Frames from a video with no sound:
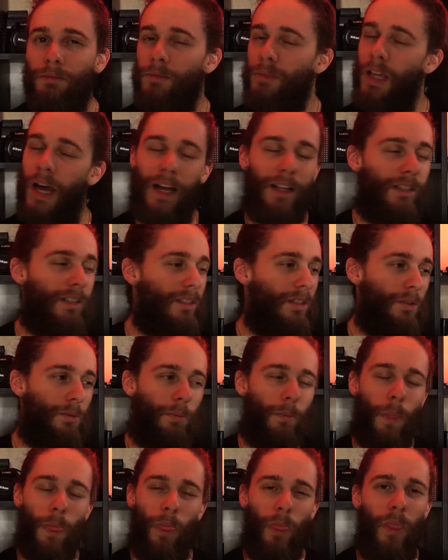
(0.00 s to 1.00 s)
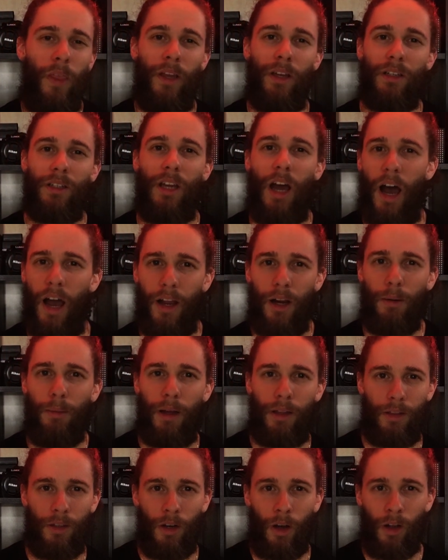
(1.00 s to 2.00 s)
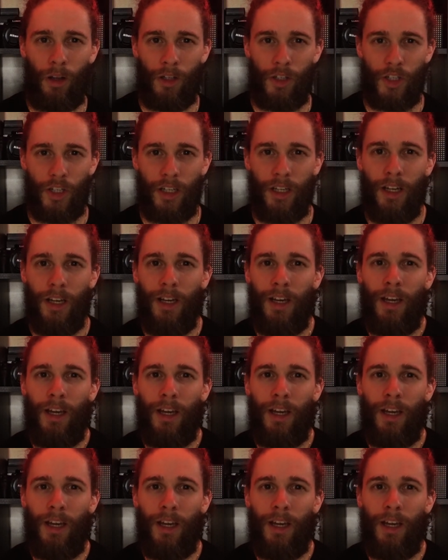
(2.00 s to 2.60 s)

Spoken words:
That's the entire methodology.